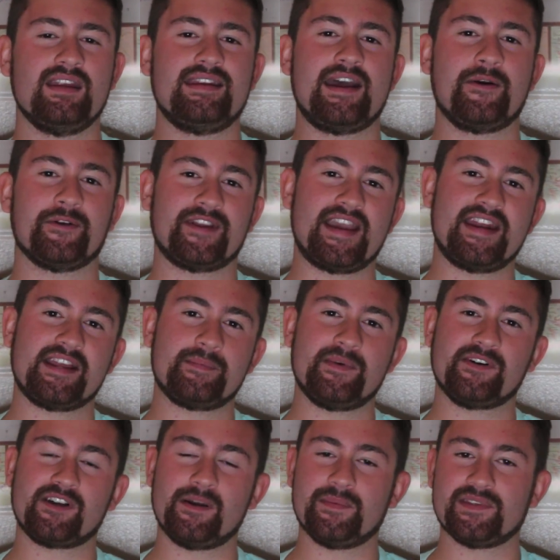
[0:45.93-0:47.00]
Now organic
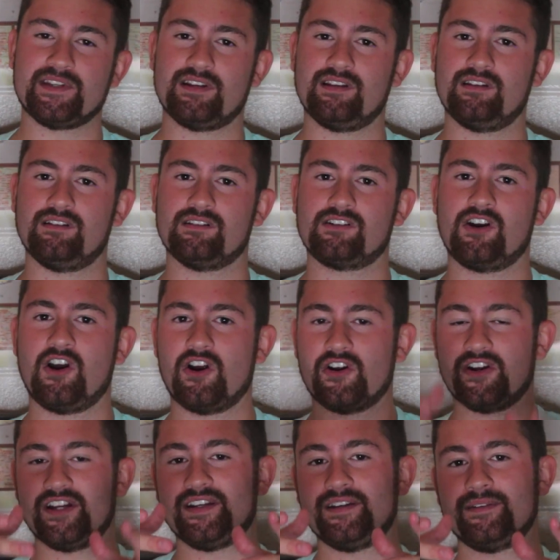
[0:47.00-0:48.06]
milk comes in a little
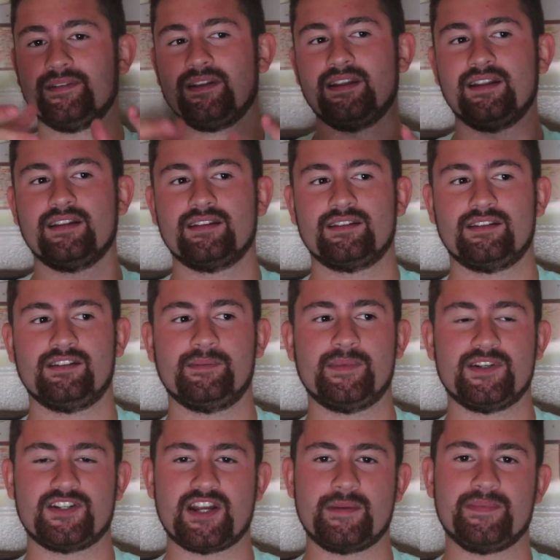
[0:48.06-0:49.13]
carton, a little
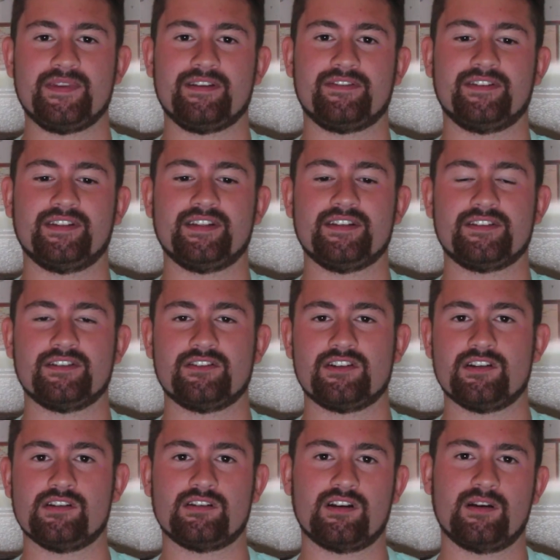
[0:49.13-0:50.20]
bit shaped differently. So
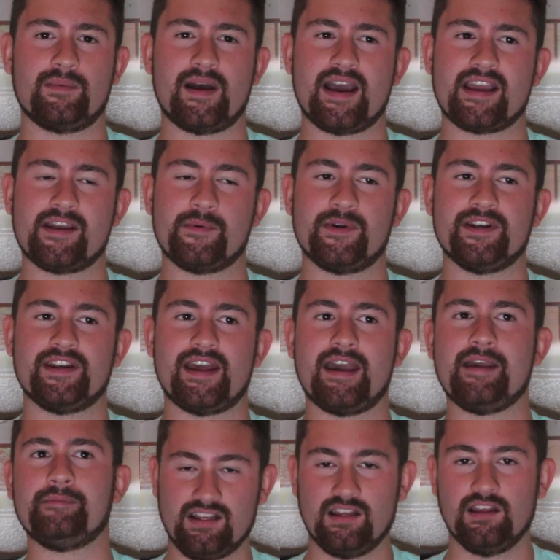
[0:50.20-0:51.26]
she started buying it one
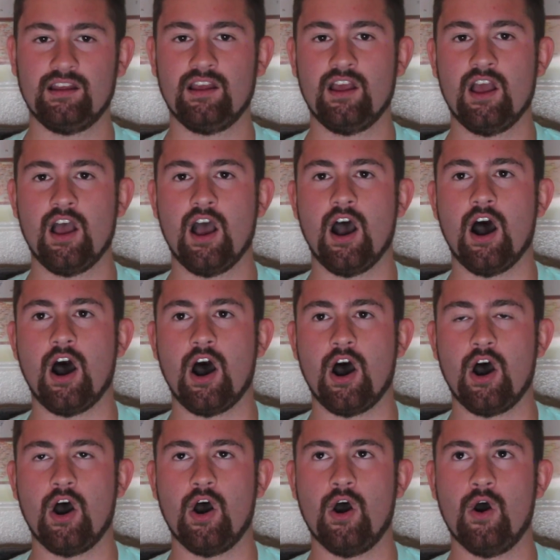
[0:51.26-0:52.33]
day.
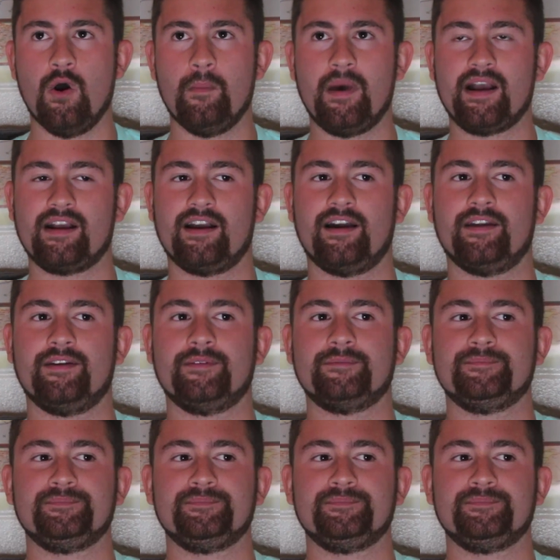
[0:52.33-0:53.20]
Oh my god.